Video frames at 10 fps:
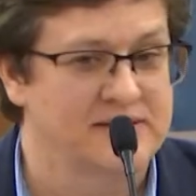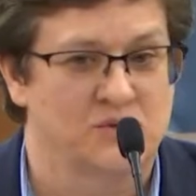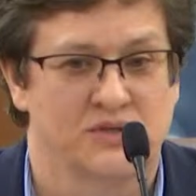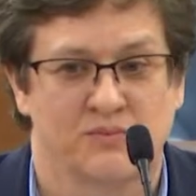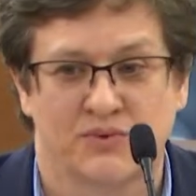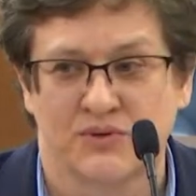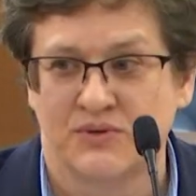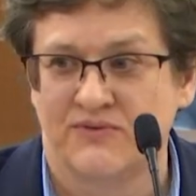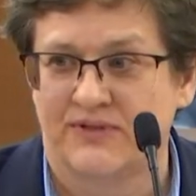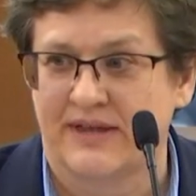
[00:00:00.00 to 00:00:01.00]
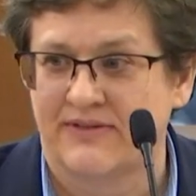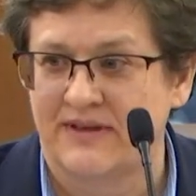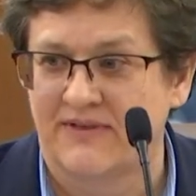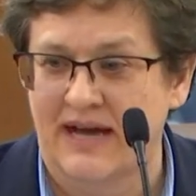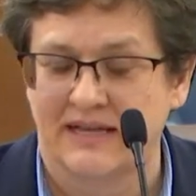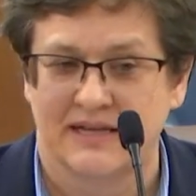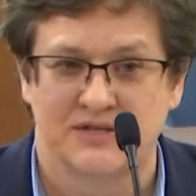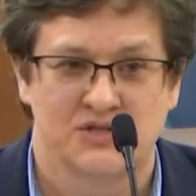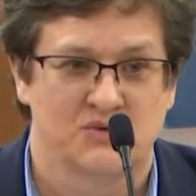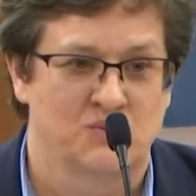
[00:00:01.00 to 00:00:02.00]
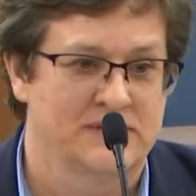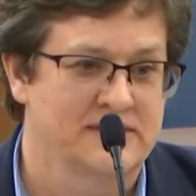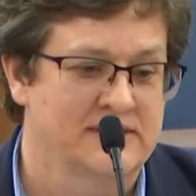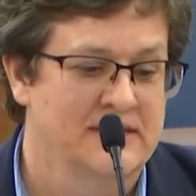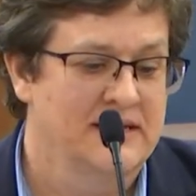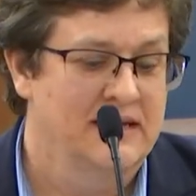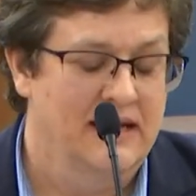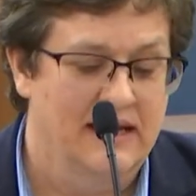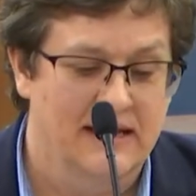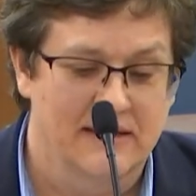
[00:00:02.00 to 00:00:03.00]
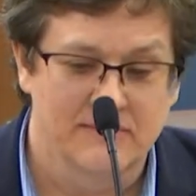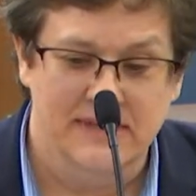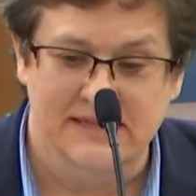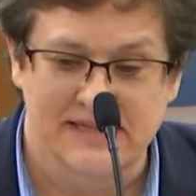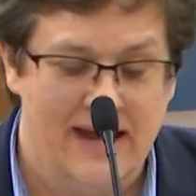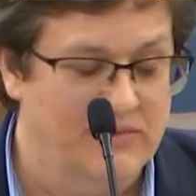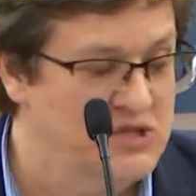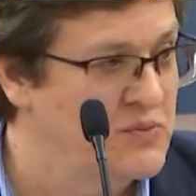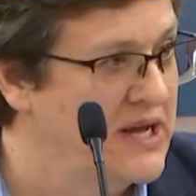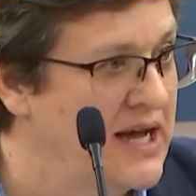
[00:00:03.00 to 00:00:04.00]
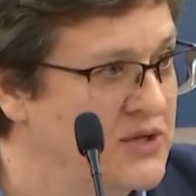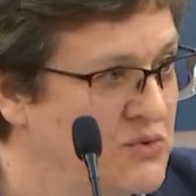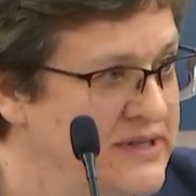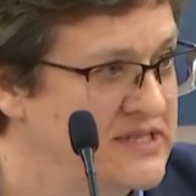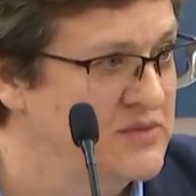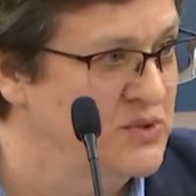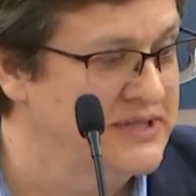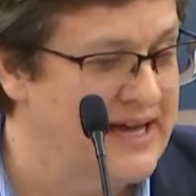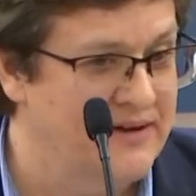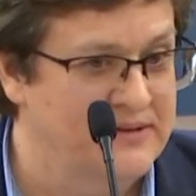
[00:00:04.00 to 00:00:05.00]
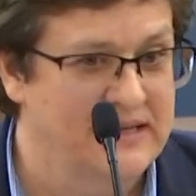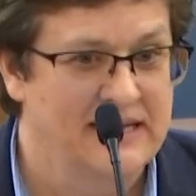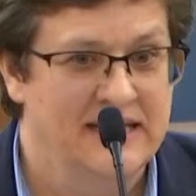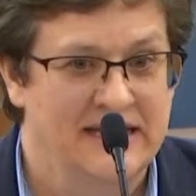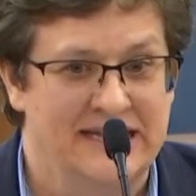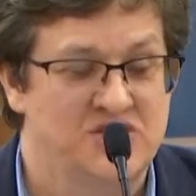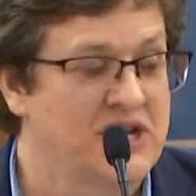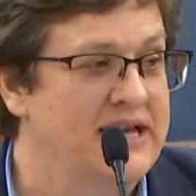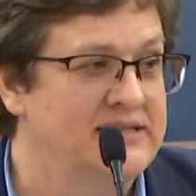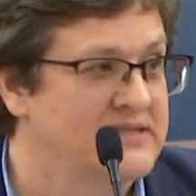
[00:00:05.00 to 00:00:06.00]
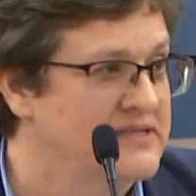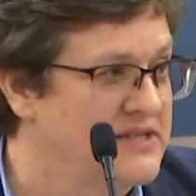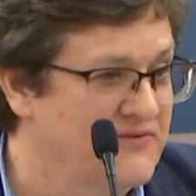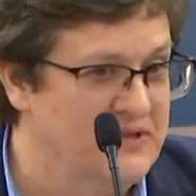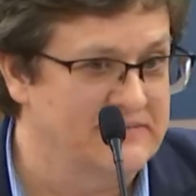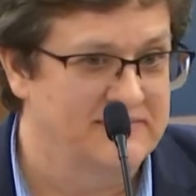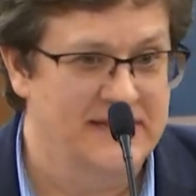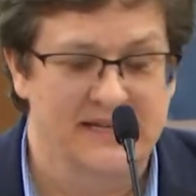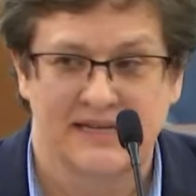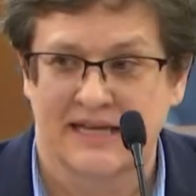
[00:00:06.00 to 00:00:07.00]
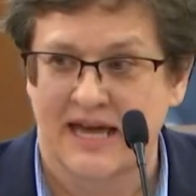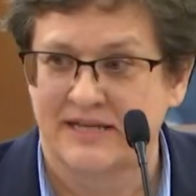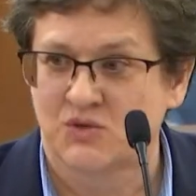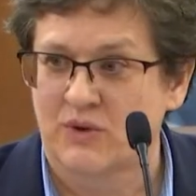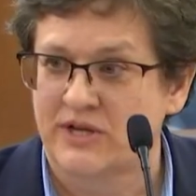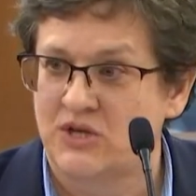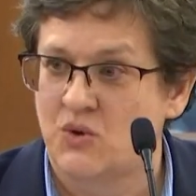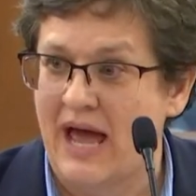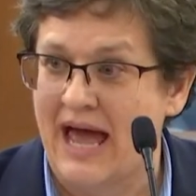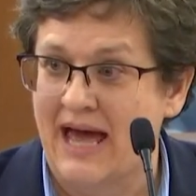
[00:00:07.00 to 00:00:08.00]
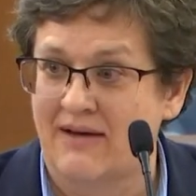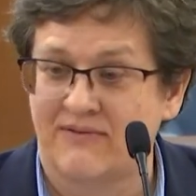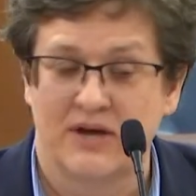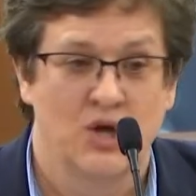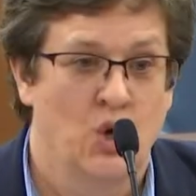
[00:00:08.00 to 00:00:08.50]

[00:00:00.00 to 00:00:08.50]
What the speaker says: or to prove that the violation was established beyond a reasonable doubt. Each case is different, and in a case where you have